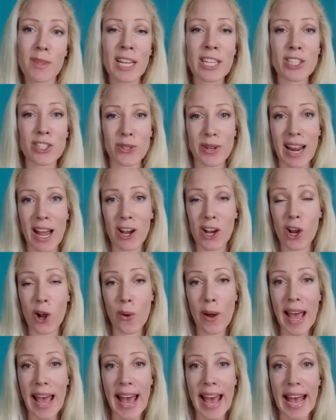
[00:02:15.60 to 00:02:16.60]
So now go
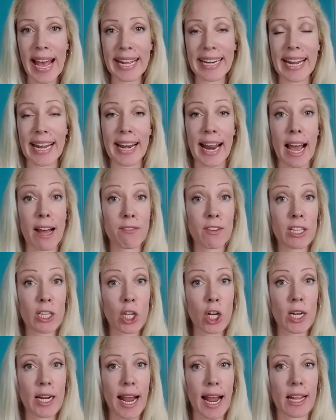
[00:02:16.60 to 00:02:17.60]
ahead and have a
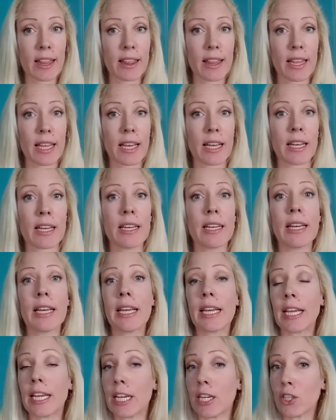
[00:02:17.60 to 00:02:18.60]
look at the
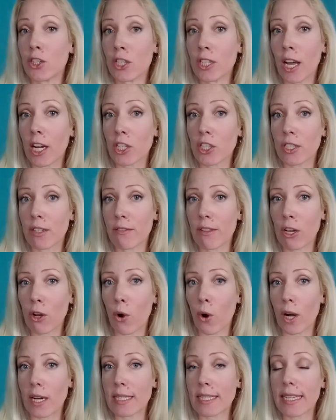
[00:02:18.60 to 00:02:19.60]
introduction of the
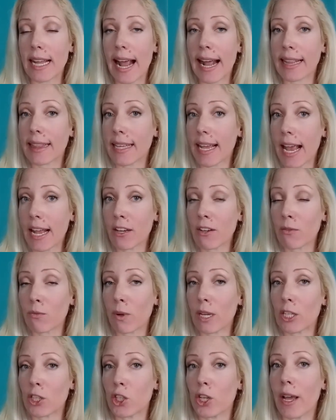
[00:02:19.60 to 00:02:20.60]
course, at the end of
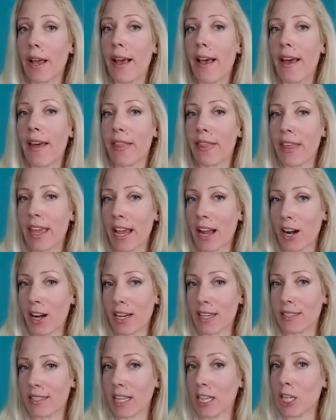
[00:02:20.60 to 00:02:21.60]
which there
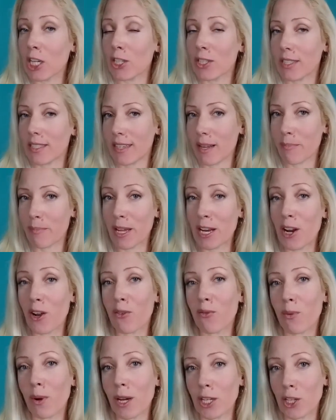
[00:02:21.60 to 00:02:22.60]
is a little snippet
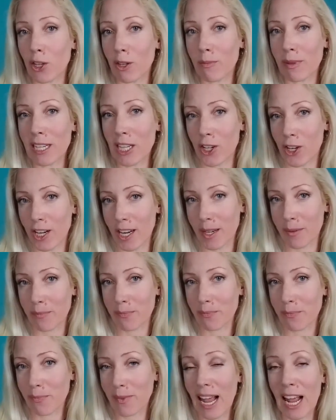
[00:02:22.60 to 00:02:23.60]
of what you'll be learning.
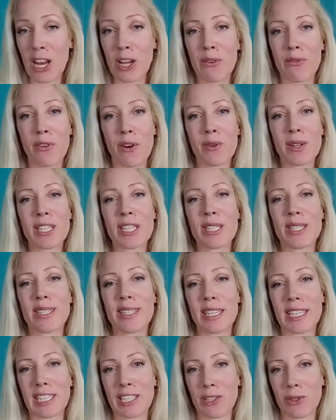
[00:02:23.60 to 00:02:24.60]
I look forward to
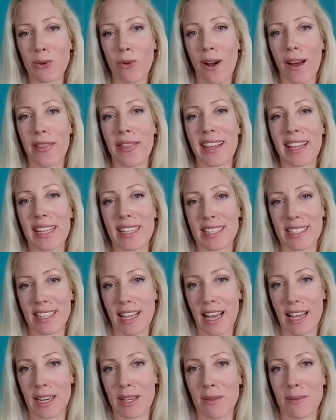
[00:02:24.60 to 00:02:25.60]
seeing you on the
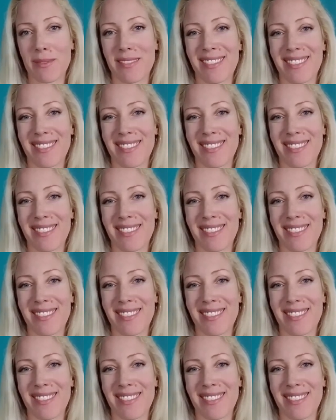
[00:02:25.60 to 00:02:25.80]
inside.